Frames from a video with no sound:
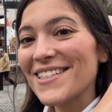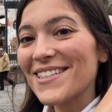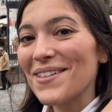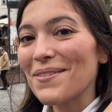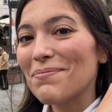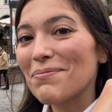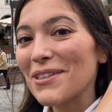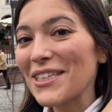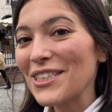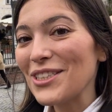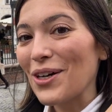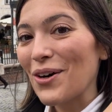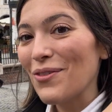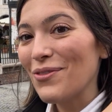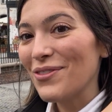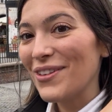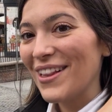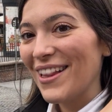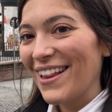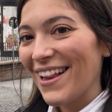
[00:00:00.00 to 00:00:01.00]
is the Bridge of
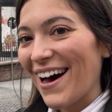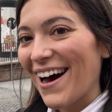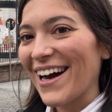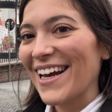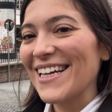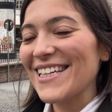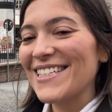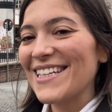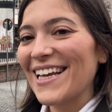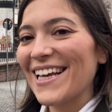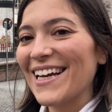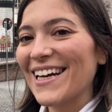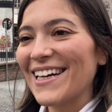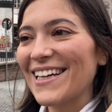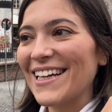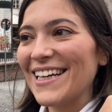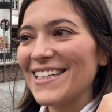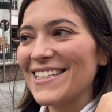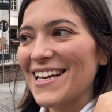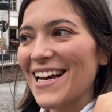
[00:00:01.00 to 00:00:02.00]
Lies,
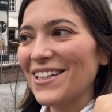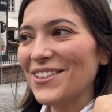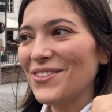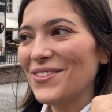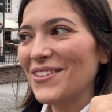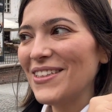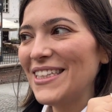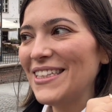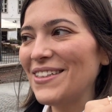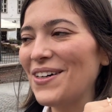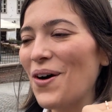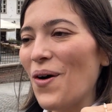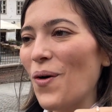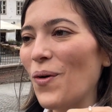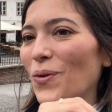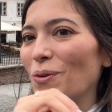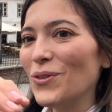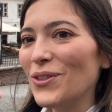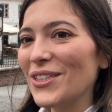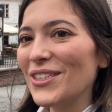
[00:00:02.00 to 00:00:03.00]
and it's actually the
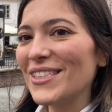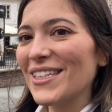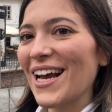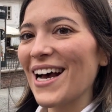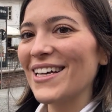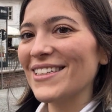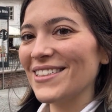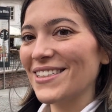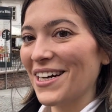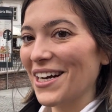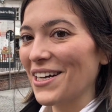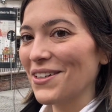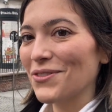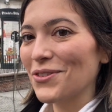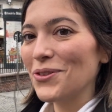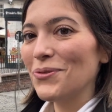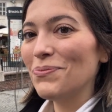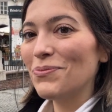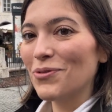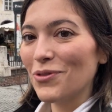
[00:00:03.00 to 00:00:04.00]
oldest cast iron